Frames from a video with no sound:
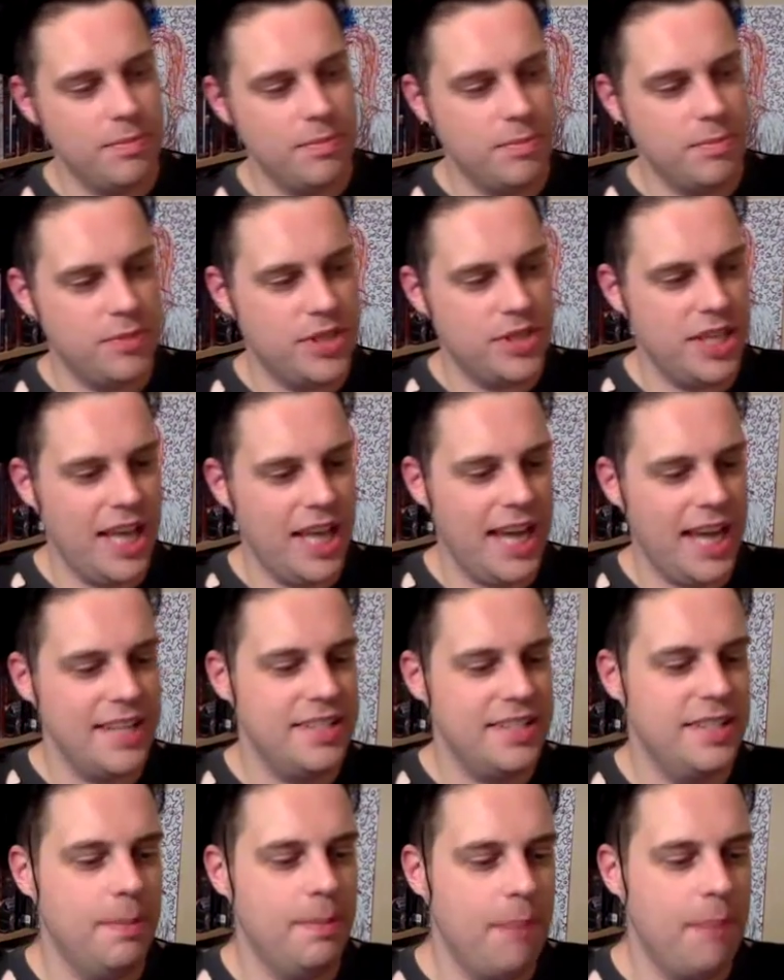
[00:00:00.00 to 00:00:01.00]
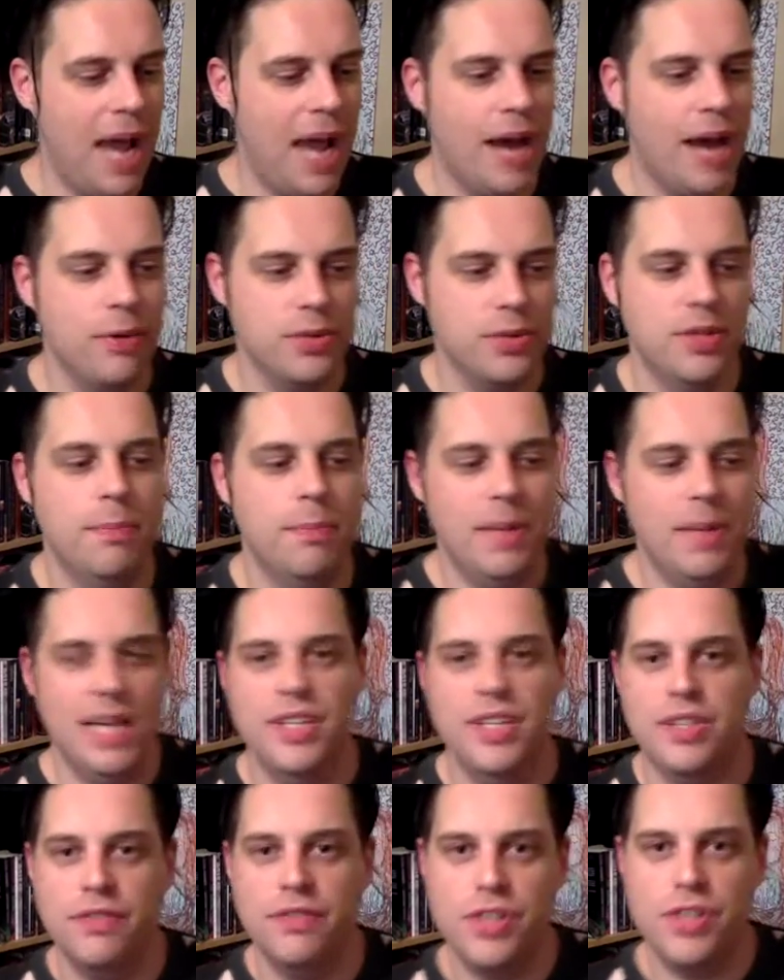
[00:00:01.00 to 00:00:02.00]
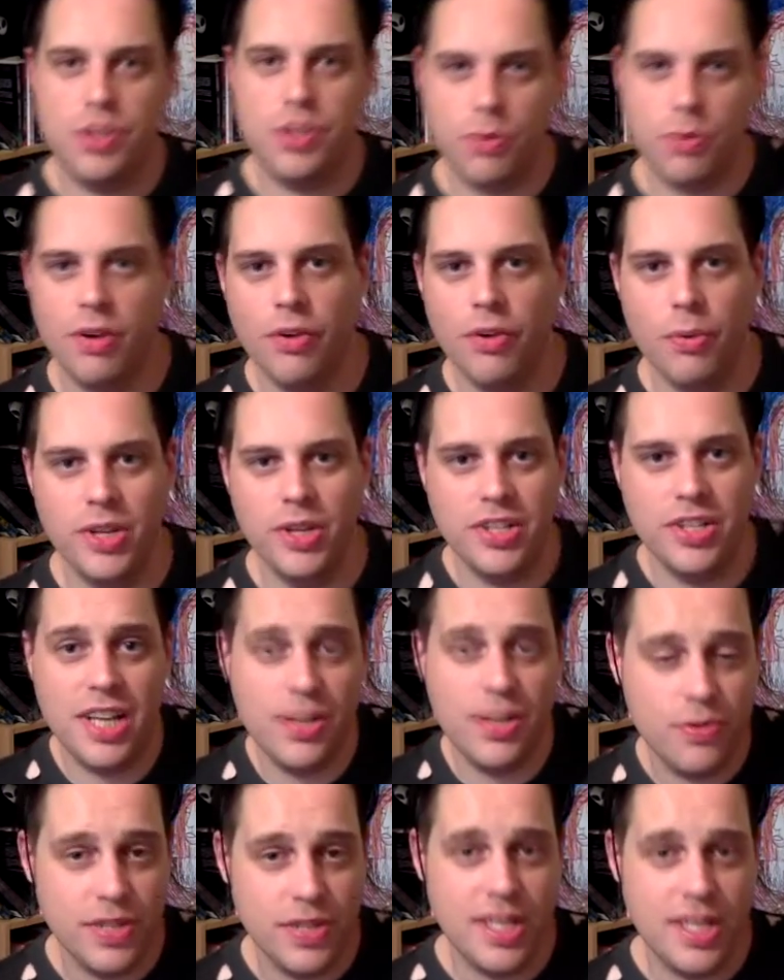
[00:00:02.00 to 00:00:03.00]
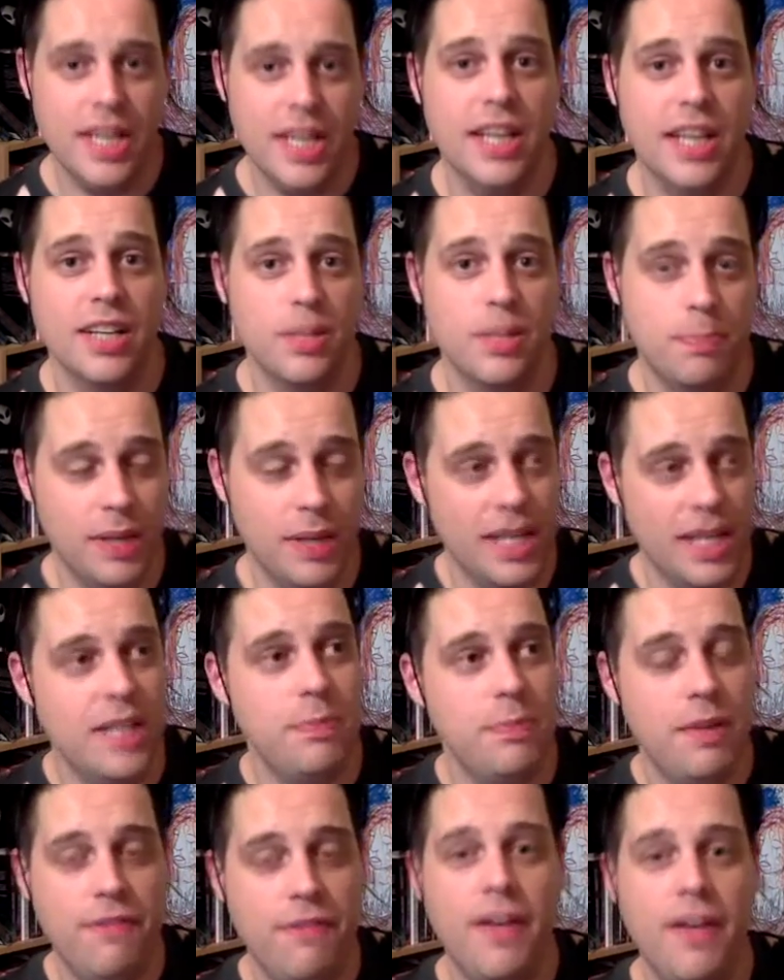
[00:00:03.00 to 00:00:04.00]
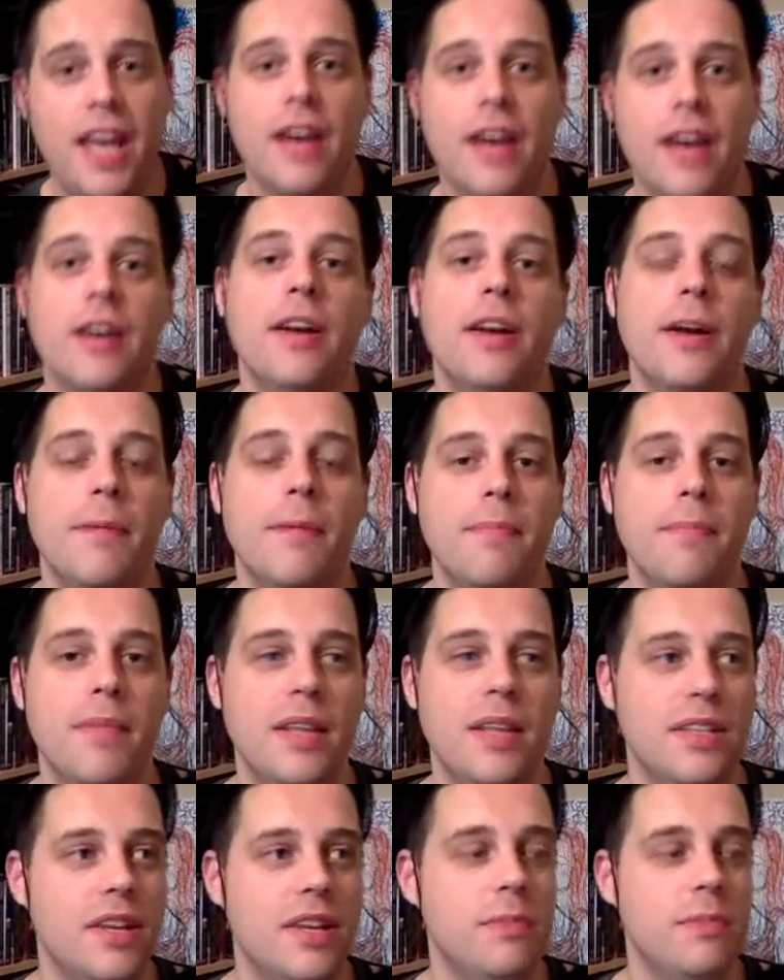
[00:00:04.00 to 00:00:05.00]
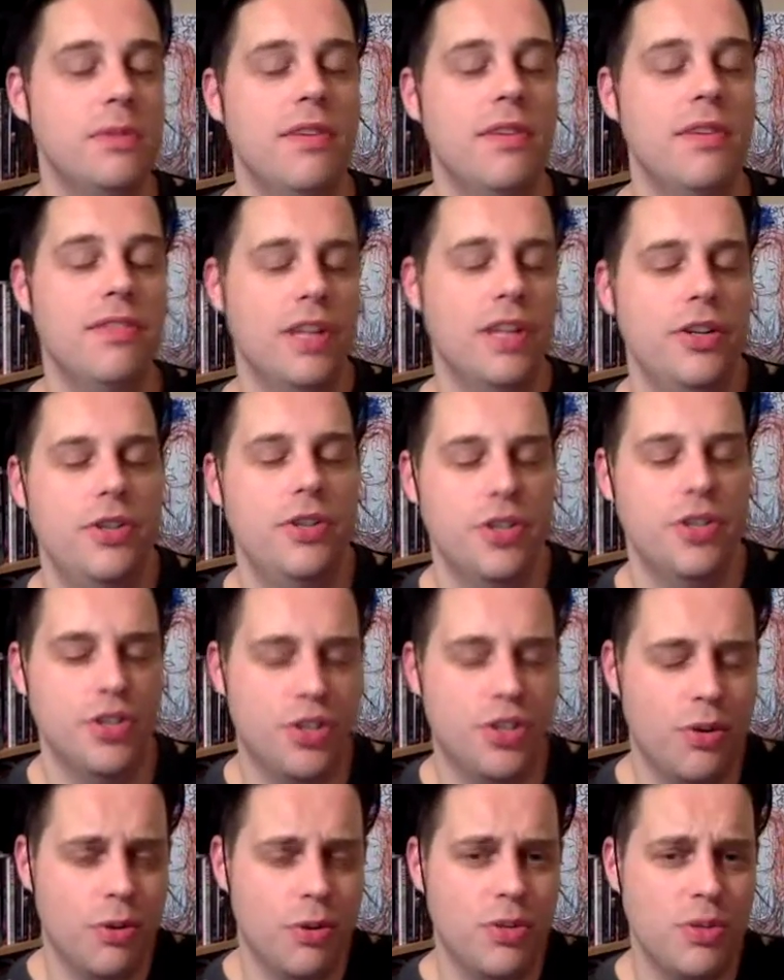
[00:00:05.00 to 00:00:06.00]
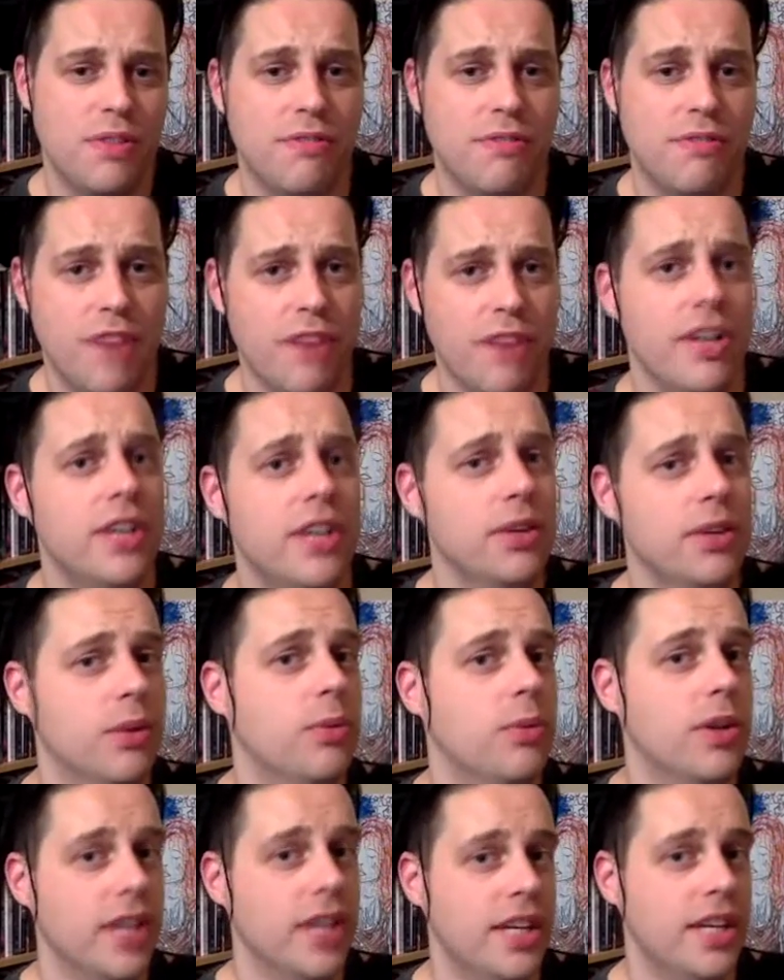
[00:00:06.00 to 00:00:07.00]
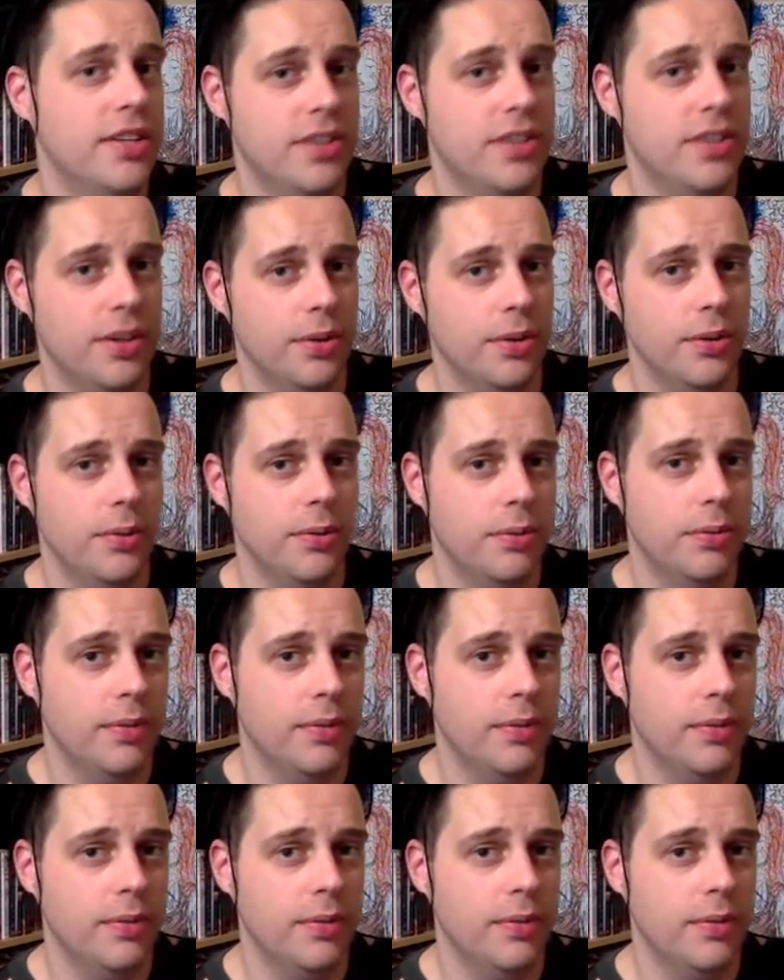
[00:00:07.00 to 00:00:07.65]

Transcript: She has the powers and abilities of a squirrel, which sounds ridiculous, but let's be fair, in terms of evolution, squirrels are very good at what they do.